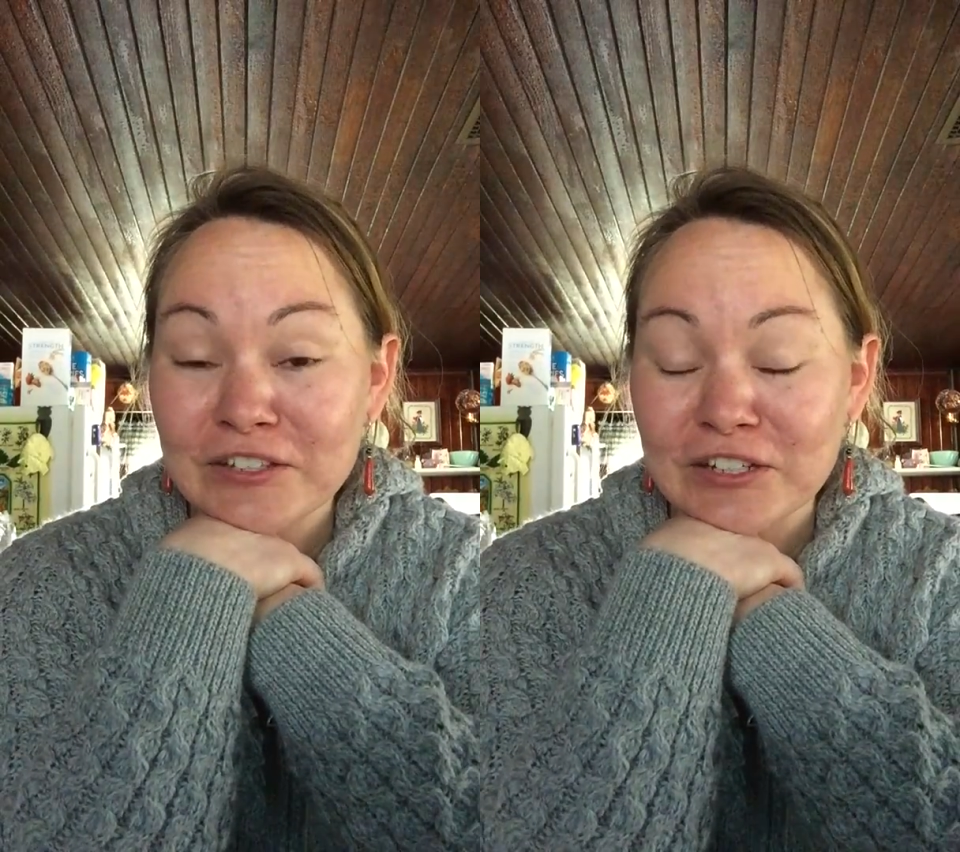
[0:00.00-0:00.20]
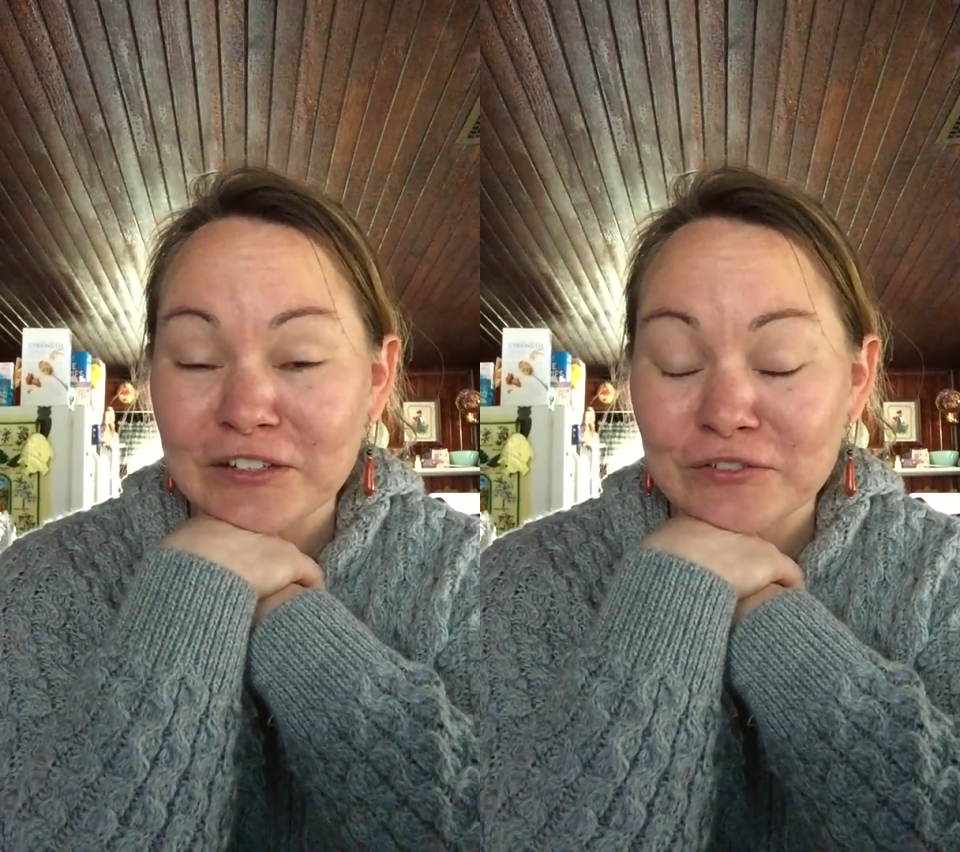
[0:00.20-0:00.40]

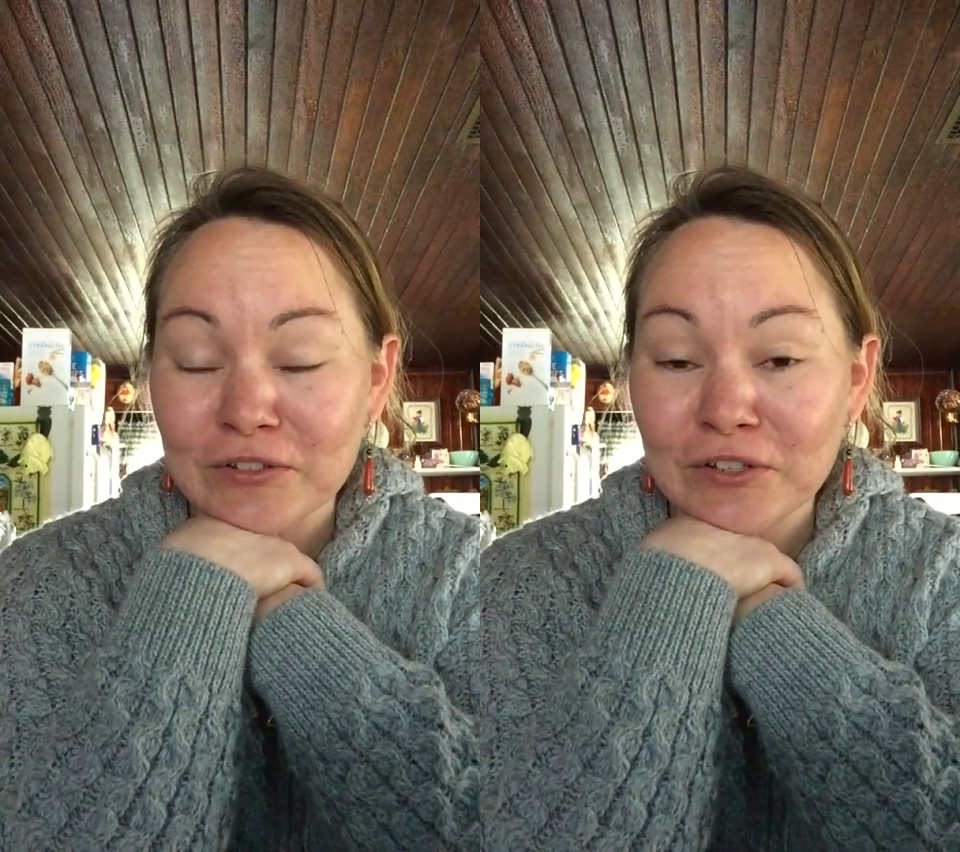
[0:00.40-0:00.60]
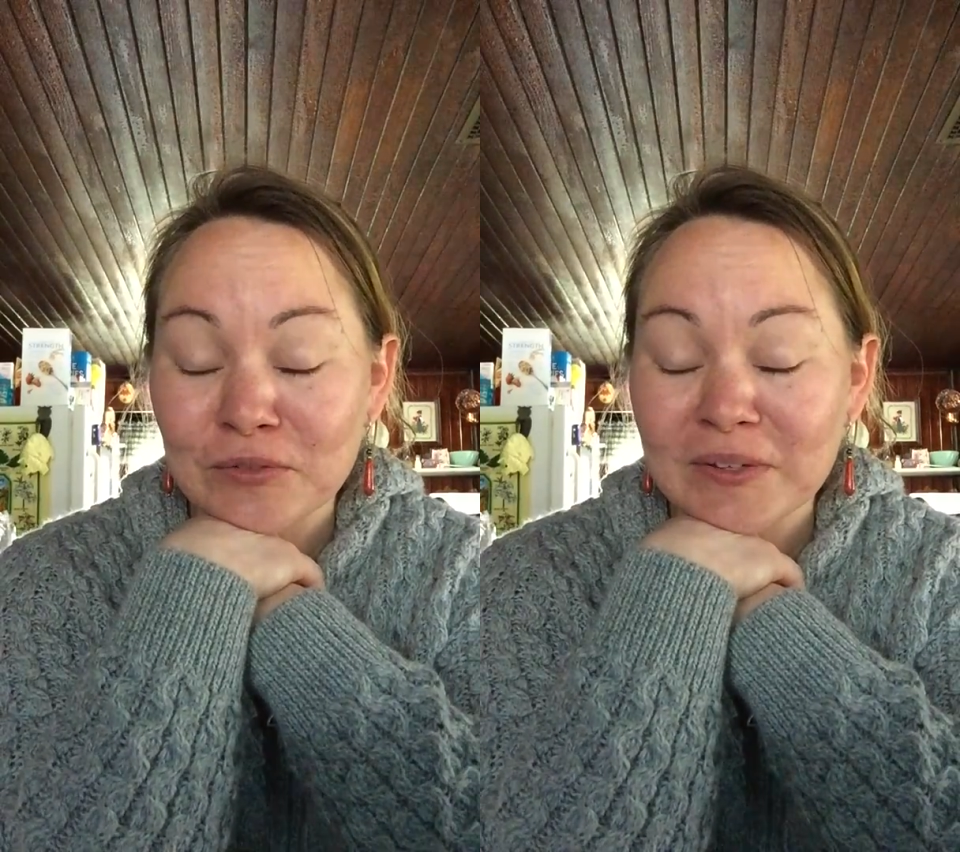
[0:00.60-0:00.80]

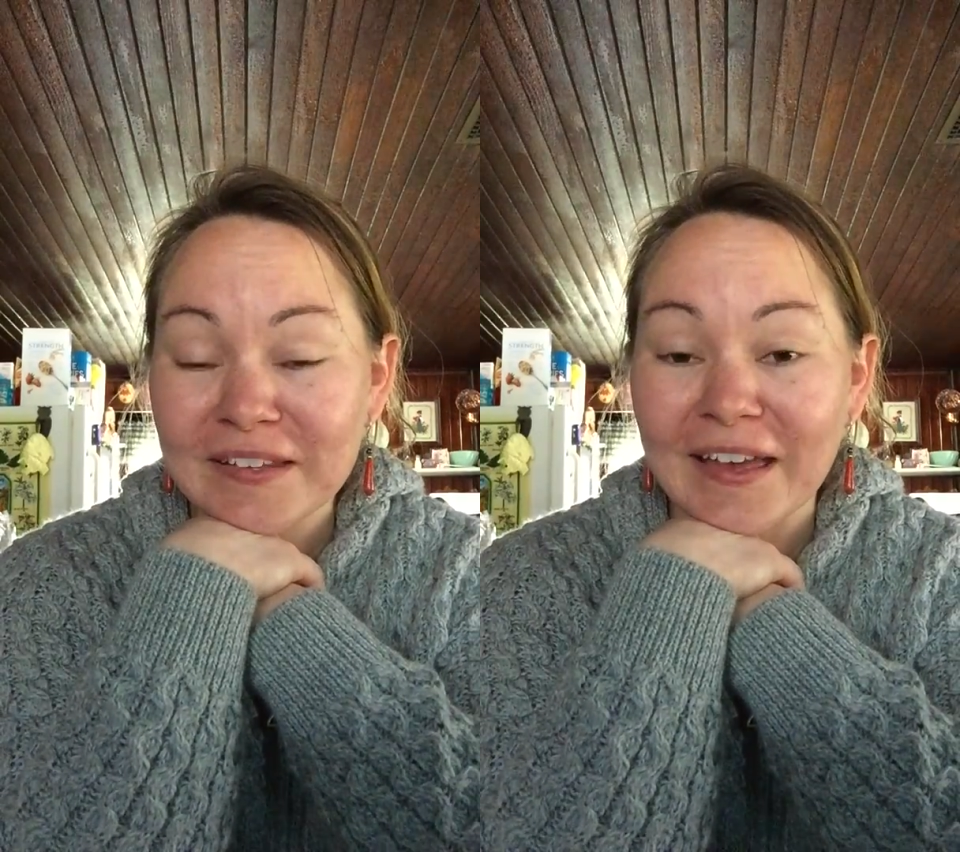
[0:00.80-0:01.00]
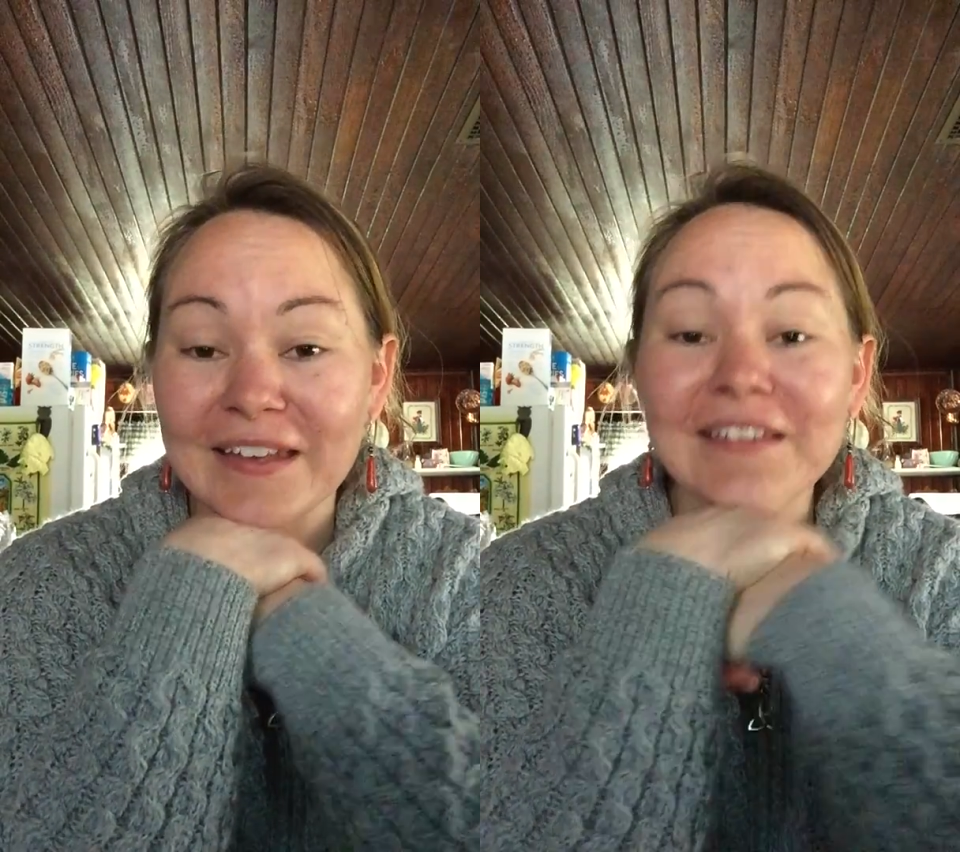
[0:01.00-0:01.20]
children who
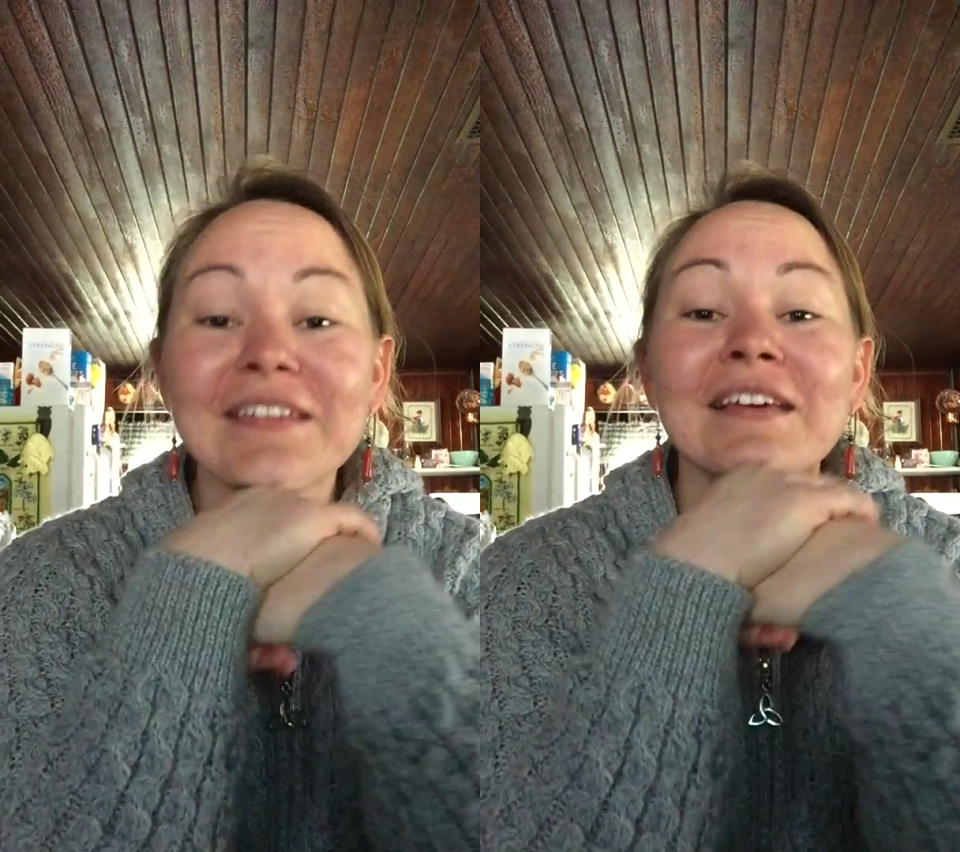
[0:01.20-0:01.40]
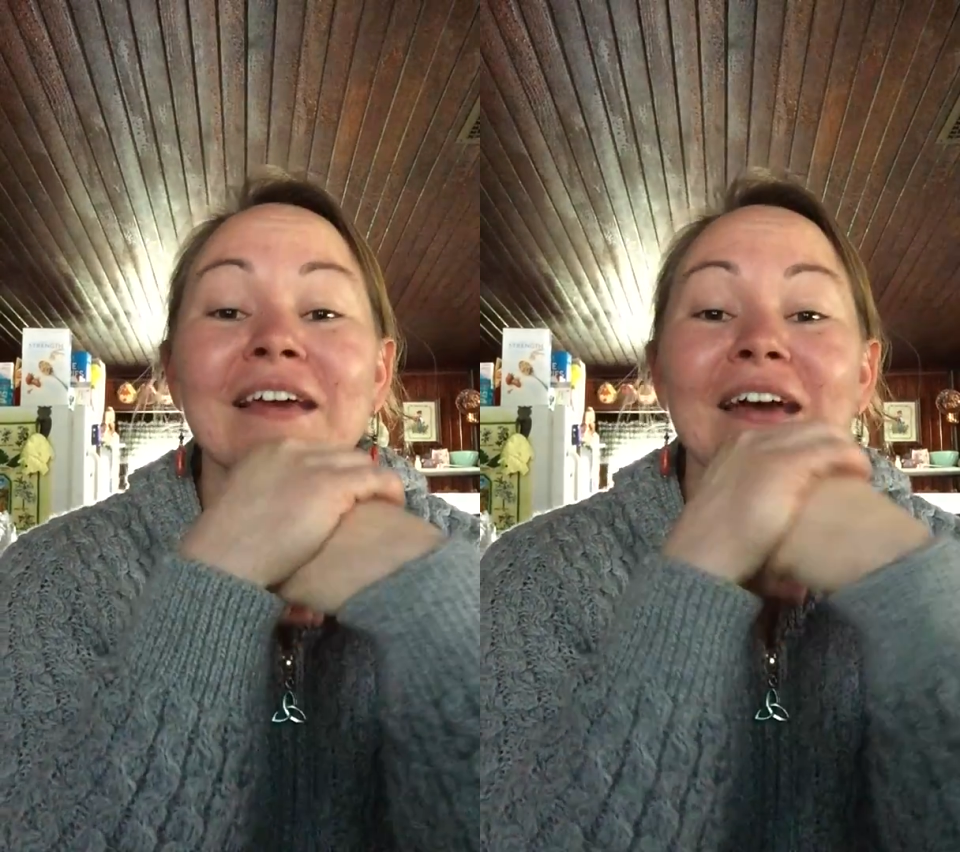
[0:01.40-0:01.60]
attend.